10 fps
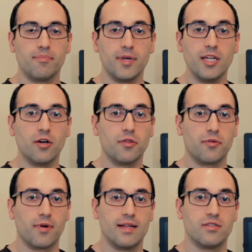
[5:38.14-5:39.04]

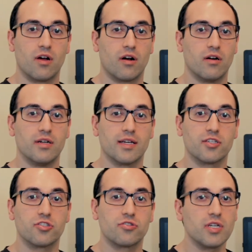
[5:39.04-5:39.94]
PDO threads are
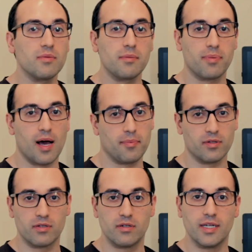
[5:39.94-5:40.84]
extremely
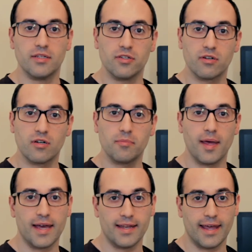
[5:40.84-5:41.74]
popular in
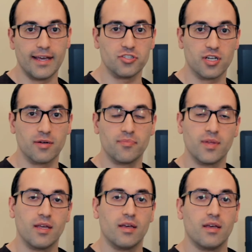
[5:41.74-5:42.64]
Europe and Asia.
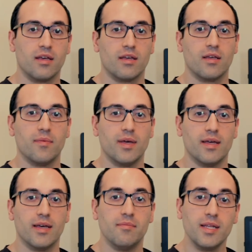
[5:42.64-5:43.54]

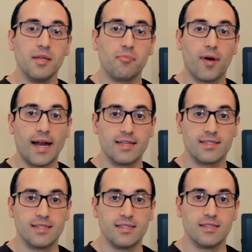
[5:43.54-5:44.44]
In many
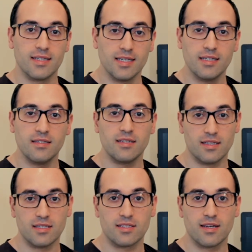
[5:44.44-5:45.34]
practices in
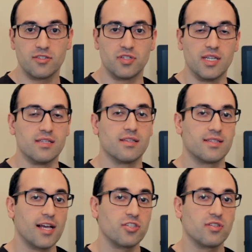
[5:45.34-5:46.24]
these countries,
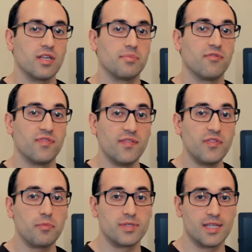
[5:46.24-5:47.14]
it's actually up to
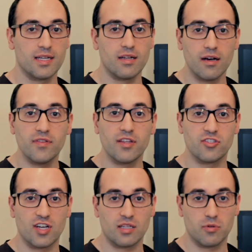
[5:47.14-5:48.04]
50% of the
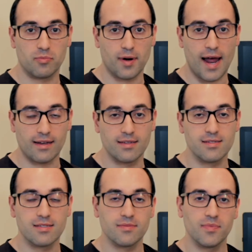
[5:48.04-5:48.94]
injectable
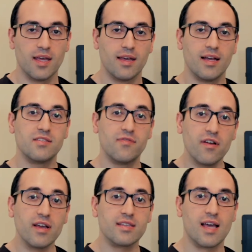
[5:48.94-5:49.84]
practice. It's
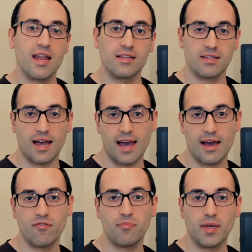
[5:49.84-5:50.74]
very exciting to
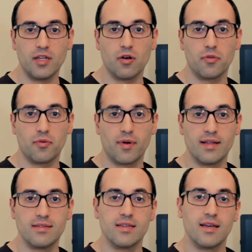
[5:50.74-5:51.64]
have PDO
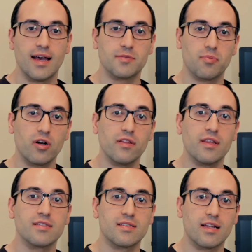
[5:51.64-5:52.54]
threads as part of
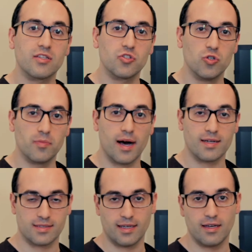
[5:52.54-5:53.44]
the aesthetic
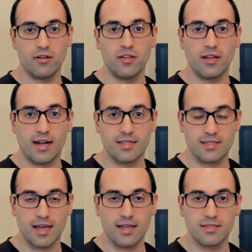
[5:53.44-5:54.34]
toolbox here in the United
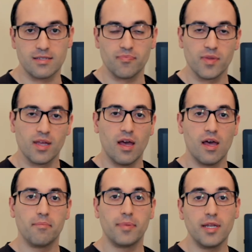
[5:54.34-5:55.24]
States.
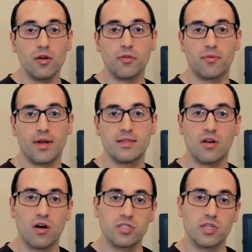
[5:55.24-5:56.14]
PDO
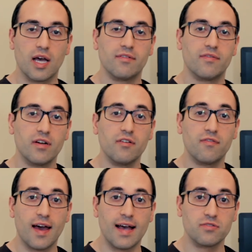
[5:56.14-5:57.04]
threads also have a very
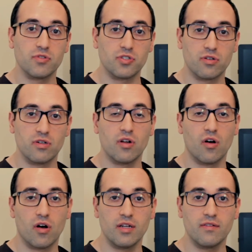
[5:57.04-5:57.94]
fast return
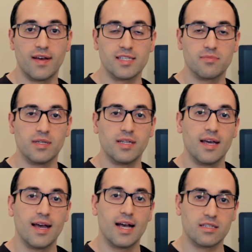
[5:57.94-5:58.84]
on investment
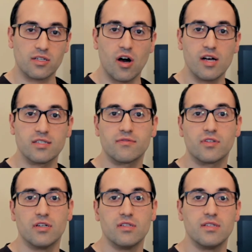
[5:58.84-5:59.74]
as the cost
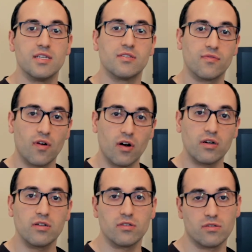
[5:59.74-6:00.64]
of goods is
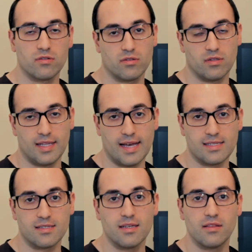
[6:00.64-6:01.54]
far
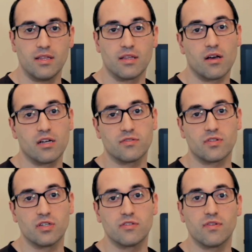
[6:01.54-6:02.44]
less than the cost
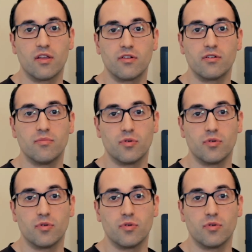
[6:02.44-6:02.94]
of goods of other